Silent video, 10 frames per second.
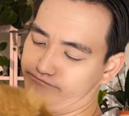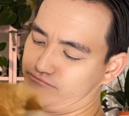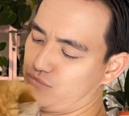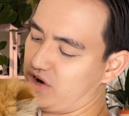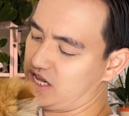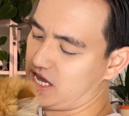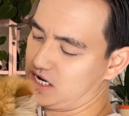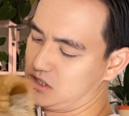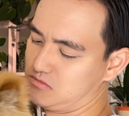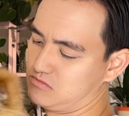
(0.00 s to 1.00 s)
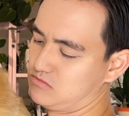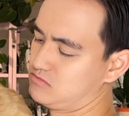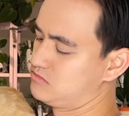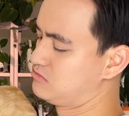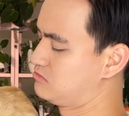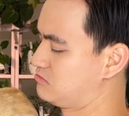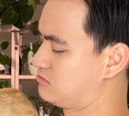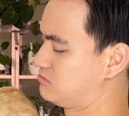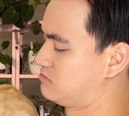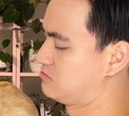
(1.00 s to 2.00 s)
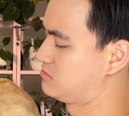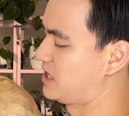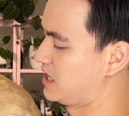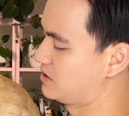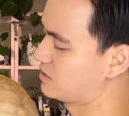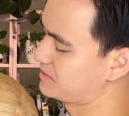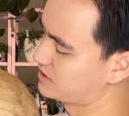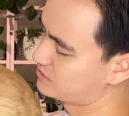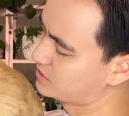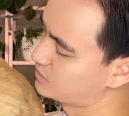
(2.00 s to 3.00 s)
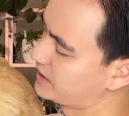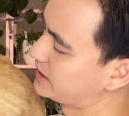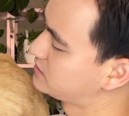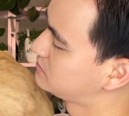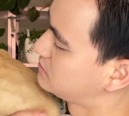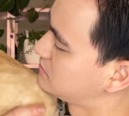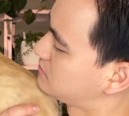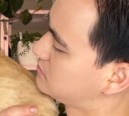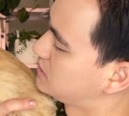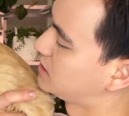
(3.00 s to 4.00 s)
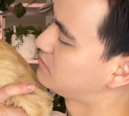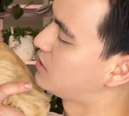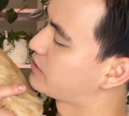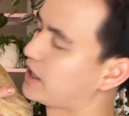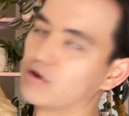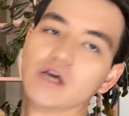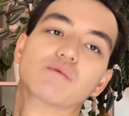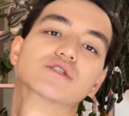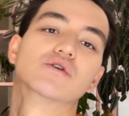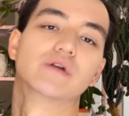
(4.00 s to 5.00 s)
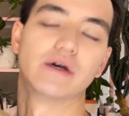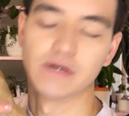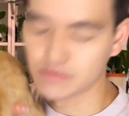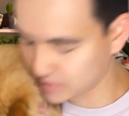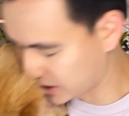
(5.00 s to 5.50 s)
Right, Lionel? Yeah, you want me to throw it away? Yeah, okay, he wants to go down now. Okay,